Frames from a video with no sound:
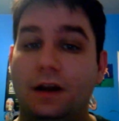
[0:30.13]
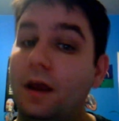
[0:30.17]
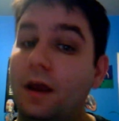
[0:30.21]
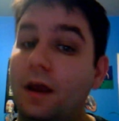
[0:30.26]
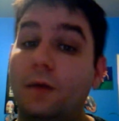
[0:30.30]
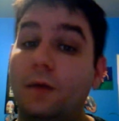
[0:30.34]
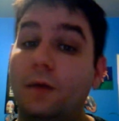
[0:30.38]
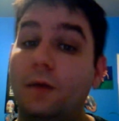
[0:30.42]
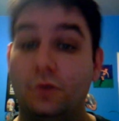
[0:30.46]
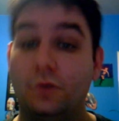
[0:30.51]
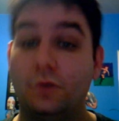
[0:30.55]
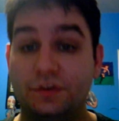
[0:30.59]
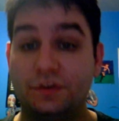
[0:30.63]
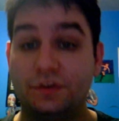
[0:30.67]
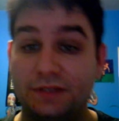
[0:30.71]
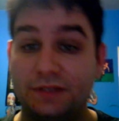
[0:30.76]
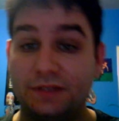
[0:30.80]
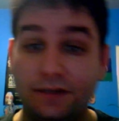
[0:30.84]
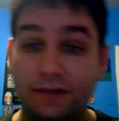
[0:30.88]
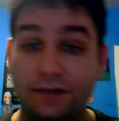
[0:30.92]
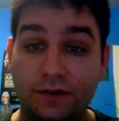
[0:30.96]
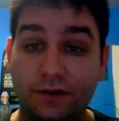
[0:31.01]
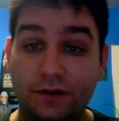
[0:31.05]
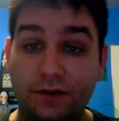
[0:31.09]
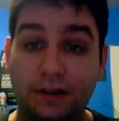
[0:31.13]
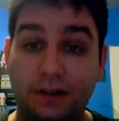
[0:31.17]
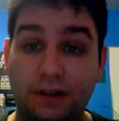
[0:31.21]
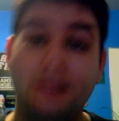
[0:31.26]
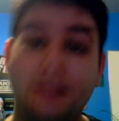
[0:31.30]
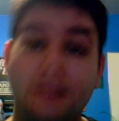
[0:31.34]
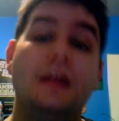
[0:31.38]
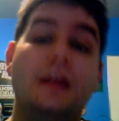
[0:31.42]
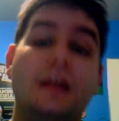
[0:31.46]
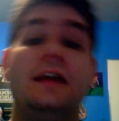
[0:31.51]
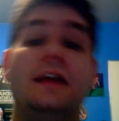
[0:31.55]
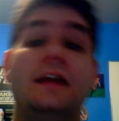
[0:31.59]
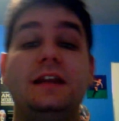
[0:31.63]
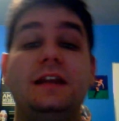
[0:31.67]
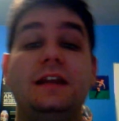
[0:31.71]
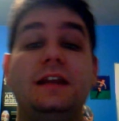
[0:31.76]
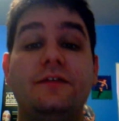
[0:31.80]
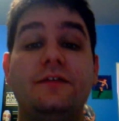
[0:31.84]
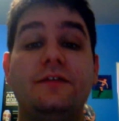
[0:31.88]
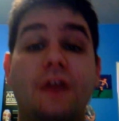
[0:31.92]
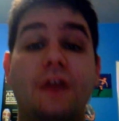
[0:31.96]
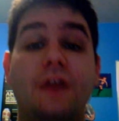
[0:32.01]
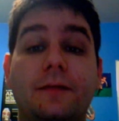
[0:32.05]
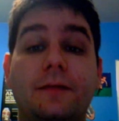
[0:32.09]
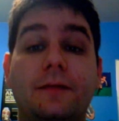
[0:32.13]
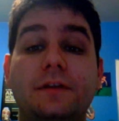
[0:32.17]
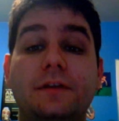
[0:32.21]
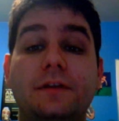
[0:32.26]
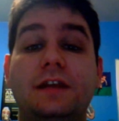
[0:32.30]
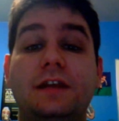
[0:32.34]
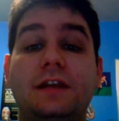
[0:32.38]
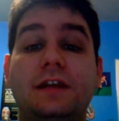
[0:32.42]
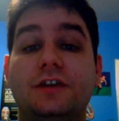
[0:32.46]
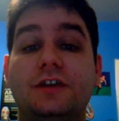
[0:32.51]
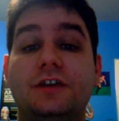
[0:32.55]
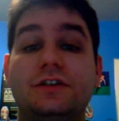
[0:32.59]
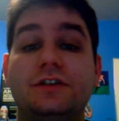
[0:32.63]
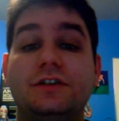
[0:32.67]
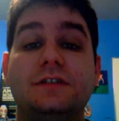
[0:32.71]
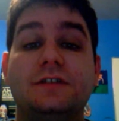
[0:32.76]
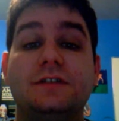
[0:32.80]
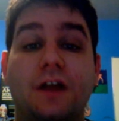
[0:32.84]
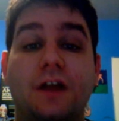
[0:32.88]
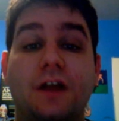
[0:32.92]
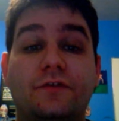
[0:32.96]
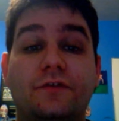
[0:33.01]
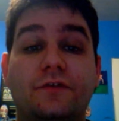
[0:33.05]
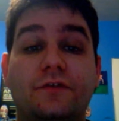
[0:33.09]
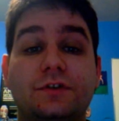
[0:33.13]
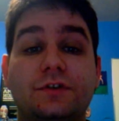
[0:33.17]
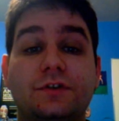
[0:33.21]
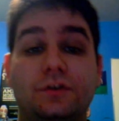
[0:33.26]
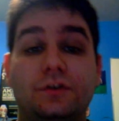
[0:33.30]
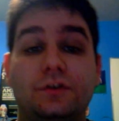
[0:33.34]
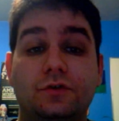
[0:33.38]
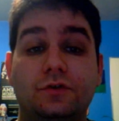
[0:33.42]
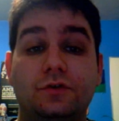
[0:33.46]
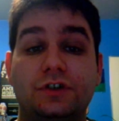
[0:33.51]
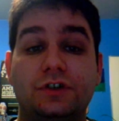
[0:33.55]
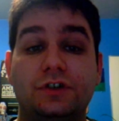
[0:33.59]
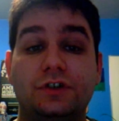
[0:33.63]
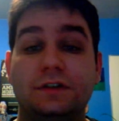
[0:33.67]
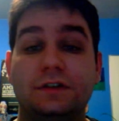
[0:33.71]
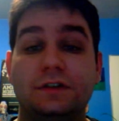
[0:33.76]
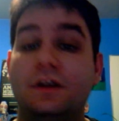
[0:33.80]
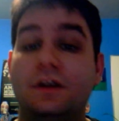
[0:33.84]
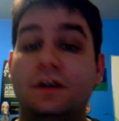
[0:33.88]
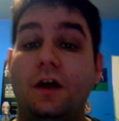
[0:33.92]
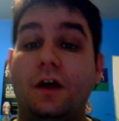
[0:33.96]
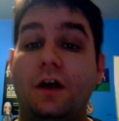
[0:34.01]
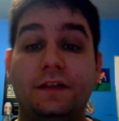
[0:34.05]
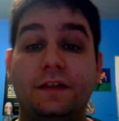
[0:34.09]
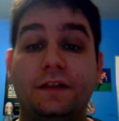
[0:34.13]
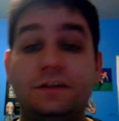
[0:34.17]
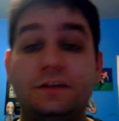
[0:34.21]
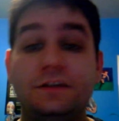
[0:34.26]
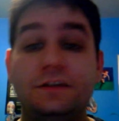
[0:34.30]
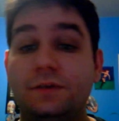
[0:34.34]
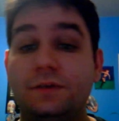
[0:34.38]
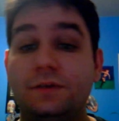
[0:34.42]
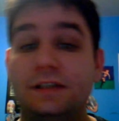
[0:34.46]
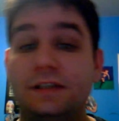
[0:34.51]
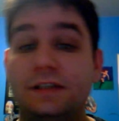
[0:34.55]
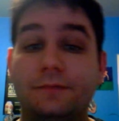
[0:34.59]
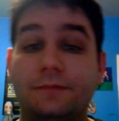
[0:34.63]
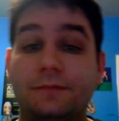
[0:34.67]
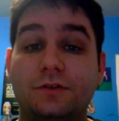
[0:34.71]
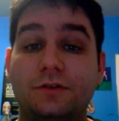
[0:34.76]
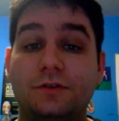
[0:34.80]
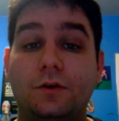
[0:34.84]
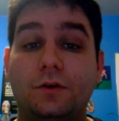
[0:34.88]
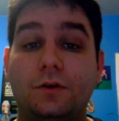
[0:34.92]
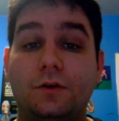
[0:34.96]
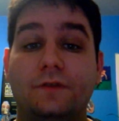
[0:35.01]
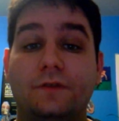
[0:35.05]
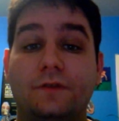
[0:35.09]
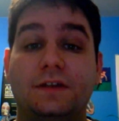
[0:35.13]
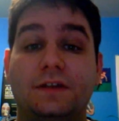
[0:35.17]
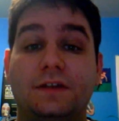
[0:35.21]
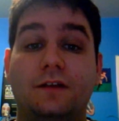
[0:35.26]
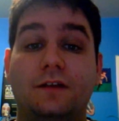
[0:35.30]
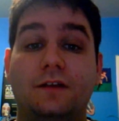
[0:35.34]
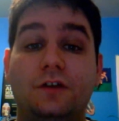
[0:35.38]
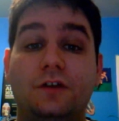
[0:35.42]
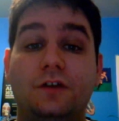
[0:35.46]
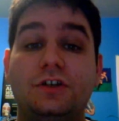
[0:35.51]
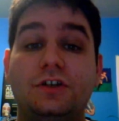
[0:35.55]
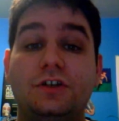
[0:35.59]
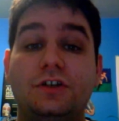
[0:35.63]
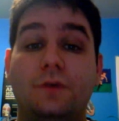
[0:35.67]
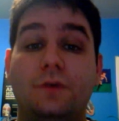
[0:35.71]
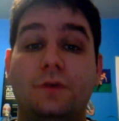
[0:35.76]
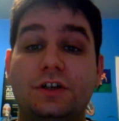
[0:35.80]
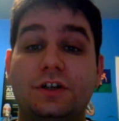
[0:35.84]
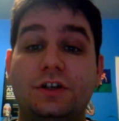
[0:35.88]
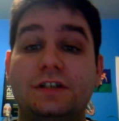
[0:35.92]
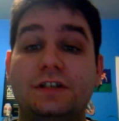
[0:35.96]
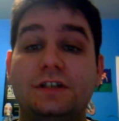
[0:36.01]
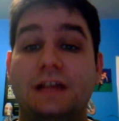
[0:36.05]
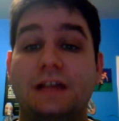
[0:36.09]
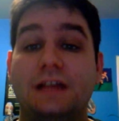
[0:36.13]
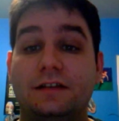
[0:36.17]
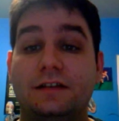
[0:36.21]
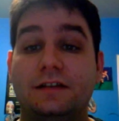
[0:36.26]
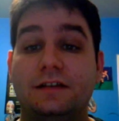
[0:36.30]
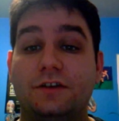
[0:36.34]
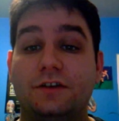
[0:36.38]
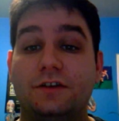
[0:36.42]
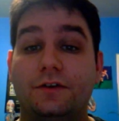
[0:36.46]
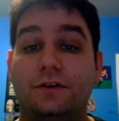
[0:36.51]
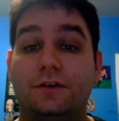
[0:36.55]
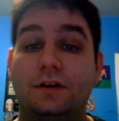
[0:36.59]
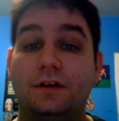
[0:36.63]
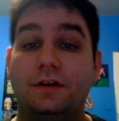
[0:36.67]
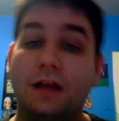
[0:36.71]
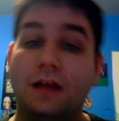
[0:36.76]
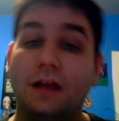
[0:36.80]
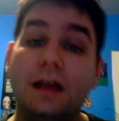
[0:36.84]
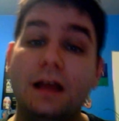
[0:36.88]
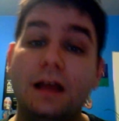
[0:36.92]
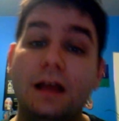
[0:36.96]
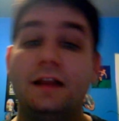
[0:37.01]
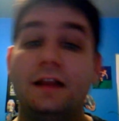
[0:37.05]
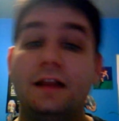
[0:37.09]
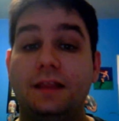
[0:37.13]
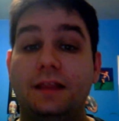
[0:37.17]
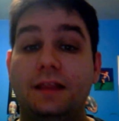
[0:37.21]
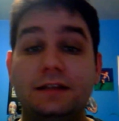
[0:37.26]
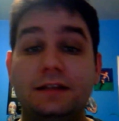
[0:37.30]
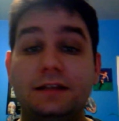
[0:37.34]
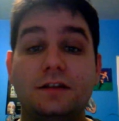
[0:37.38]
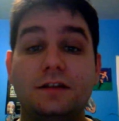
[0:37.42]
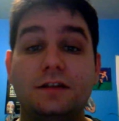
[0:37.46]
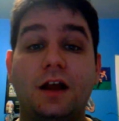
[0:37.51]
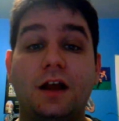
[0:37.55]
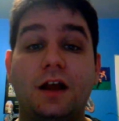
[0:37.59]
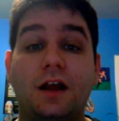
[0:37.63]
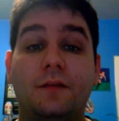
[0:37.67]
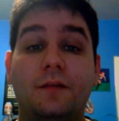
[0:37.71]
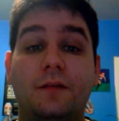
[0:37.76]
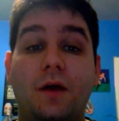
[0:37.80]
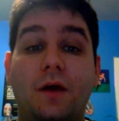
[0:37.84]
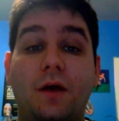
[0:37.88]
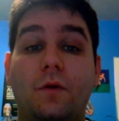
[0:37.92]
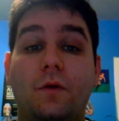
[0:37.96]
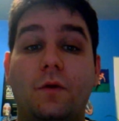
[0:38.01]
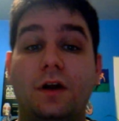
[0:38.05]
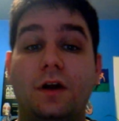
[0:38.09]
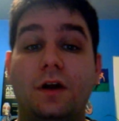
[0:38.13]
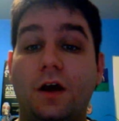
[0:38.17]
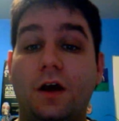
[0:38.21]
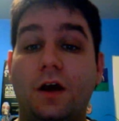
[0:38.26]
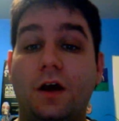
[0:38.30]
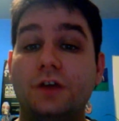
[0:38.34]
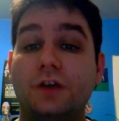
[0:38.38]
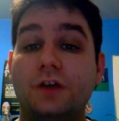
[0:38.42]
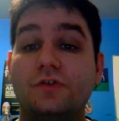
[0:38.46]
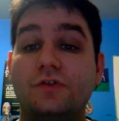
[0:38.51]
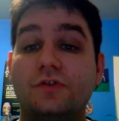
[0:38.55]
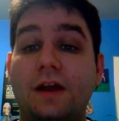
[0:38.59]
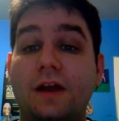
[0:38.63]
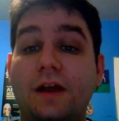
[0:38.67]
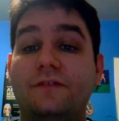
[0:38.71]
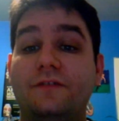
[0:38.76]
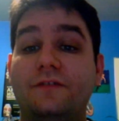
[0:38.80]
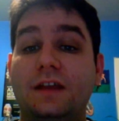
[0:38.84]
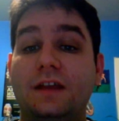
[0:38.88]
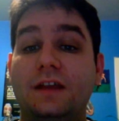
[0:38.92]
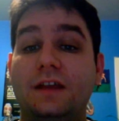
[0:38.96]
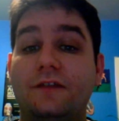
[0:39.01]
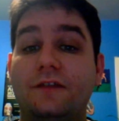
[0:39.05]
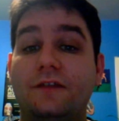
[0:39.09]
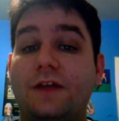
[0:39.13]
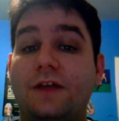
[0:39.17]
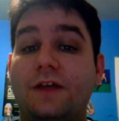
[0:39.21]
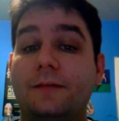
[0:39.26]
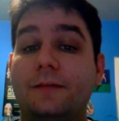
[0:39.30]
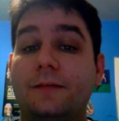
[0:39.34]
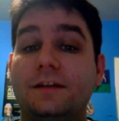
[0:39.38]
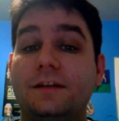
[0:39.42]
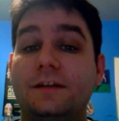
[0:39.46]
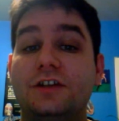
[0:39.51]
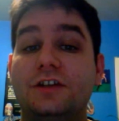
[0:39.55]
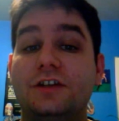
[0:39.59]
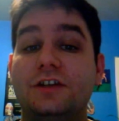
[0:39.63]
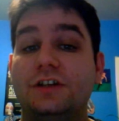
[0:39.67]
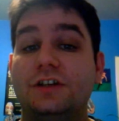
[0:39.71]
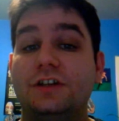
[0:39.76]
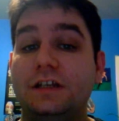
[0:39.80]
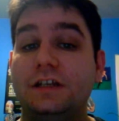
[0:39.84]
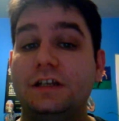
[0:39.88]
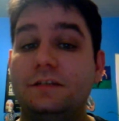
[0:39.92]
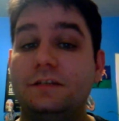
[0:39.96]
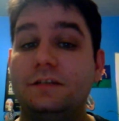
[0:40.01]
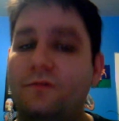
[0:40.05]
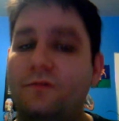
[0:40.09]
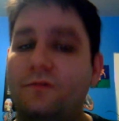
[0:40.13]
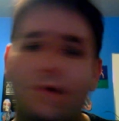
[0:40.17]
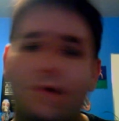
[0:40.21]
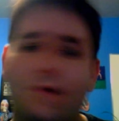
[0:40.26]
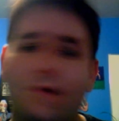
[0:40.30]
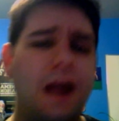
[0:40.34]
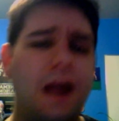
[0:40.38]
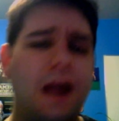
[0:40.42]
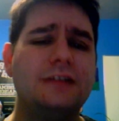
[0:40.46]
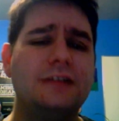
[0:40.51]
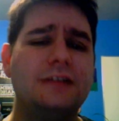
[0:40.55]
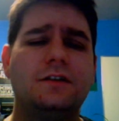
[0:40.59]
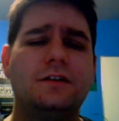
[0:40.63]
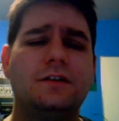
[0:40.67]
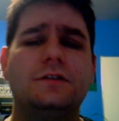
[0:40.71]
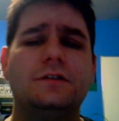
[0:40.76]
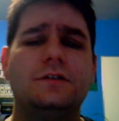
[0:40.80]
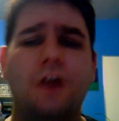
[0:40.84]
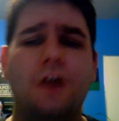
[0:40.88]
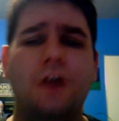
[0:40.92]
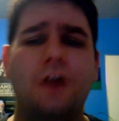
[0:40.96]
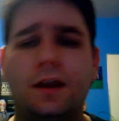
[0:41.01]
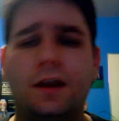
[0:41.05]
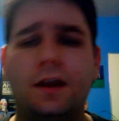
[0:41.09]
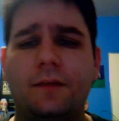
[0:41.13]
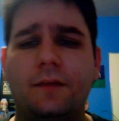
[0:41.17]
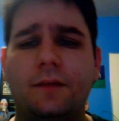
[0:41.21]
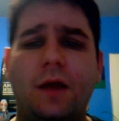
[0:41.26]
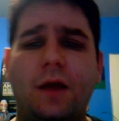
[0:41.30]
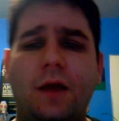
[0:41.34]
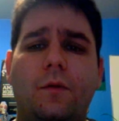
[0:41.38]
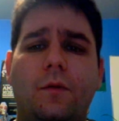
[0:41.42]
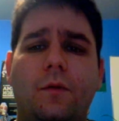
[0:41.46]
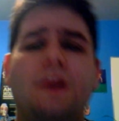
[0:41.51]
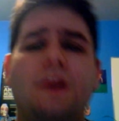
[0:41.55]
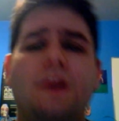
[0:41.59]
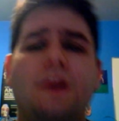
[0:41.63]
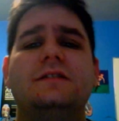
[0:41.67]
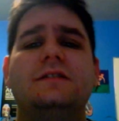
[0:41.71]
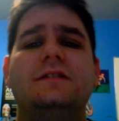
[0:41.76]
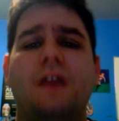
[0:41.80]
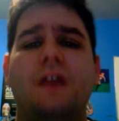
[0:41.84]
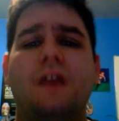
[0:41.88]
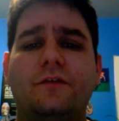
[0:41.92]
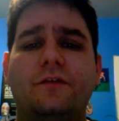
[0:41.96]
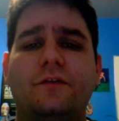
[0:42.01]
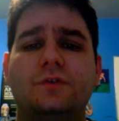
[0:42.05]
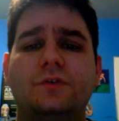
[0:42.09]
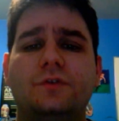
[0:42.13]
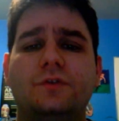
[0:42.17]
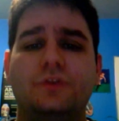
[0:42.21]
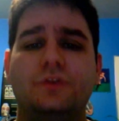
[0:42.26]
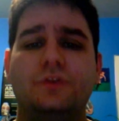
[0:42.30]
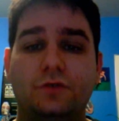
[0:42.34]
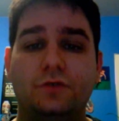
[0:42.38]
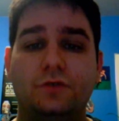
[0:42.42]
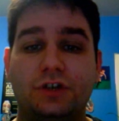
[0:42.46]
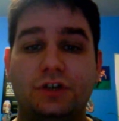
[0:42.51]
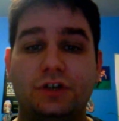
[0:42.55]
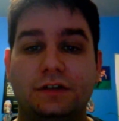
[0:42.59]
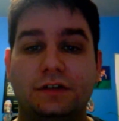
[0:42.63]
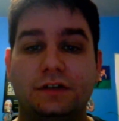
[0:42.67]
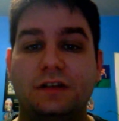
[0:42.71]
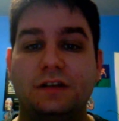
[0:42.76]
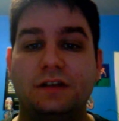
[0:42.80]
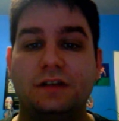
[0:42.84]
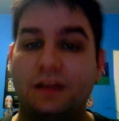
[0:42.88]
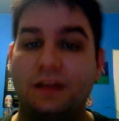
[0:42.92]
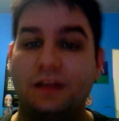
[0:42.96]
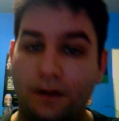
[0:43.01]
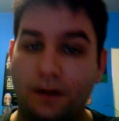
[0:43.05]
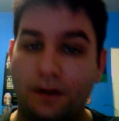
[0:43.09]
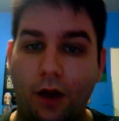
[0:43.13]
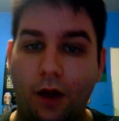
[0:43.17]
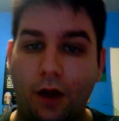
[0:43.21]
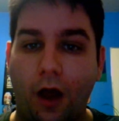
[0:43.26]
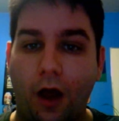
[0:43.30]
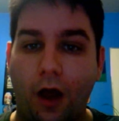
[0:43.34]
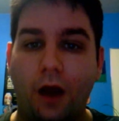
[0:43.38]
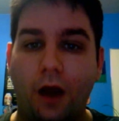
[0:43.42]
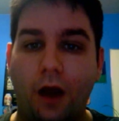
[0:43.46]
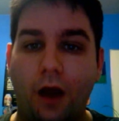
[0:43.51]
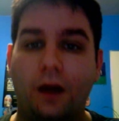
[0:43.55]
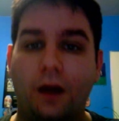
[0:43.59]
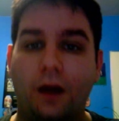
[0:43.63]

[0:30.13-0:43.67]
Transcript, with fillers: more specifically, defragmentation software solutions, on this week's episode of Technology Questions Answered. Let's talk about what hard drive data fragmentation is before I start talking about what software solutions there are.